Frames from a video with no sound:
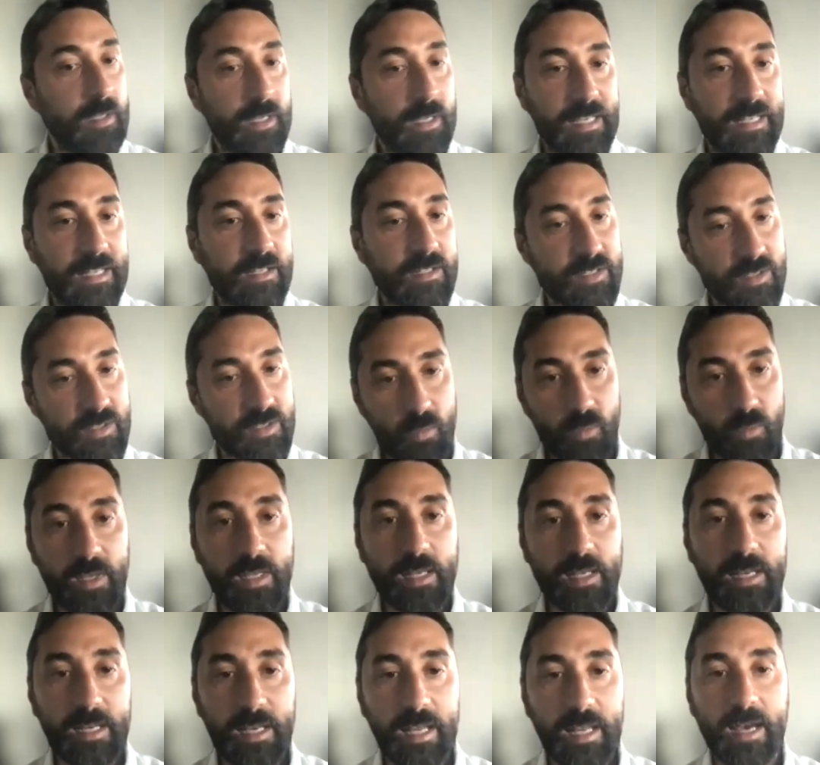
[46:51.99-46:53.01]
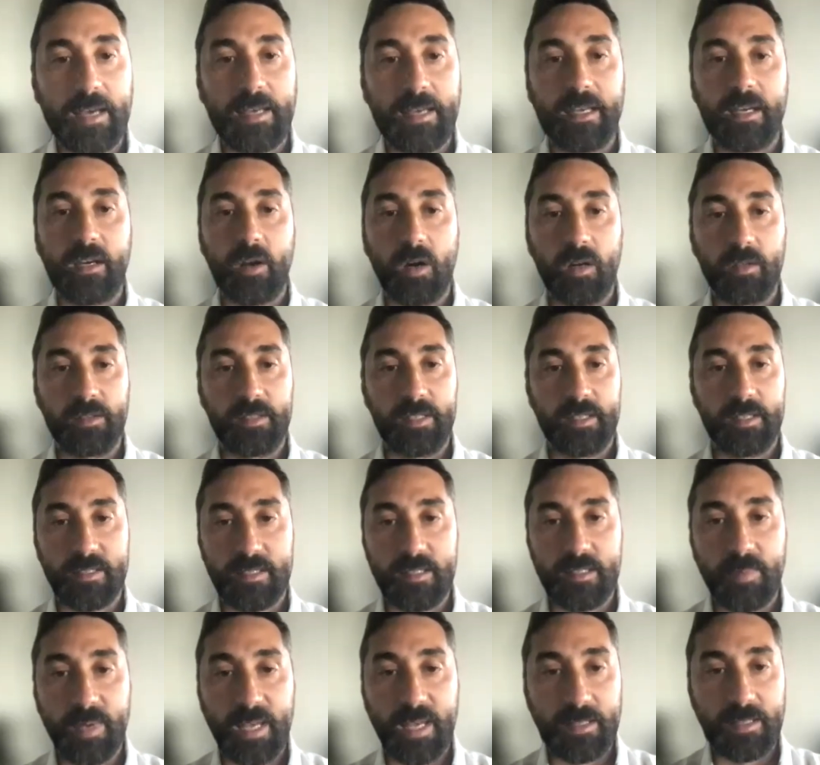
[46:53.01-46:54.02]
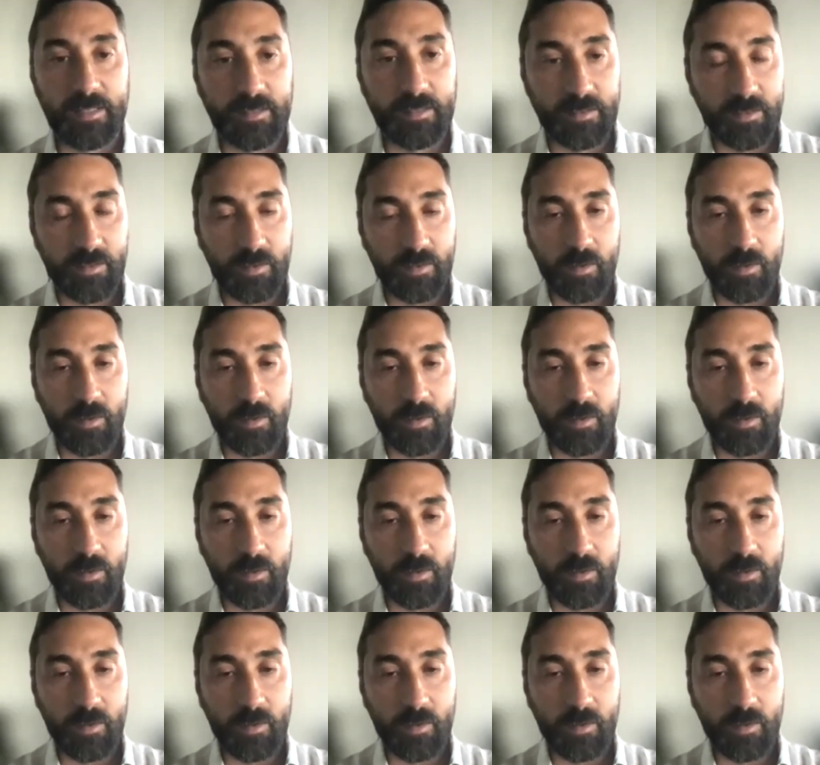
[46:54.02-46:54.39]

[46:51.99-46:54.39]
It's really context dependent.